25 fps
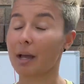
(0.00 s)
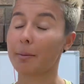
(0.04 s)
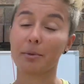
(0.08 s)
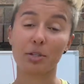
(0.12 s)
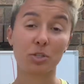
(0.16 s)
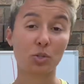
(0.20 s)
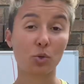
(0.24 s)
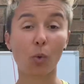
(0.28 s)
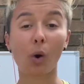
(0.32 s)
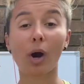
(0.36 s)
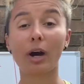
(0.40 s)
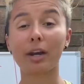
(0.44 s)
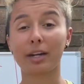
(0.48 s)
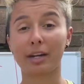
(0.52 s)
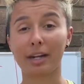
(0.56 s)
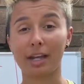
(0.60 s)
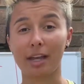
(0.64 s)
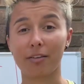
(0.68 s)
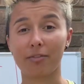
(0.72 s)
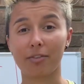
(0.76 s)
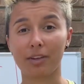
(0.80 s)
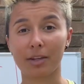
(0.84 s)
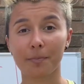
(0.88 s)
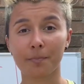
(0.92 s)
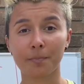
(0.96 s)
squatted
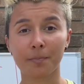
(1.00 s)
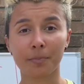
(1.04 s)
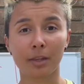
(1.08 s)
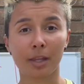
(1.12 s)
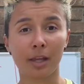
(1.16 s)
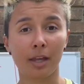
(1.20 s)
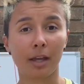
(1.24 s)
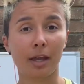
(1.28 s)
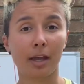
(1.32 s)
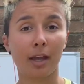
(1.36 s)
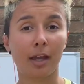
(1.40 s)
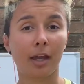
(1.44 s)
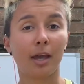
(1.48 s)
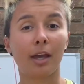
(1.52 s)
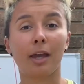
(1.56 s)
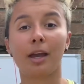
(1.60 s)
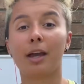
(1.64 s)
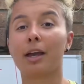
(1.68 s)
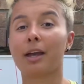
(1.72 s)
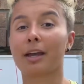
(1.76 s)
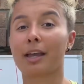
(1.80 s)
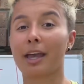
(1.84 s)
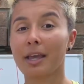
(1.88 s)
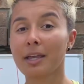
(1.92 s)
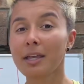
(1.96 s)
heavy,
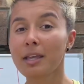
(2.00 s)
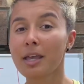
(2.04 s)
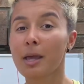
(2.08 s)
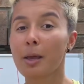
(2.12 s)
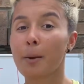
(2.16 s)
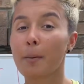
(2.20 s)
okay?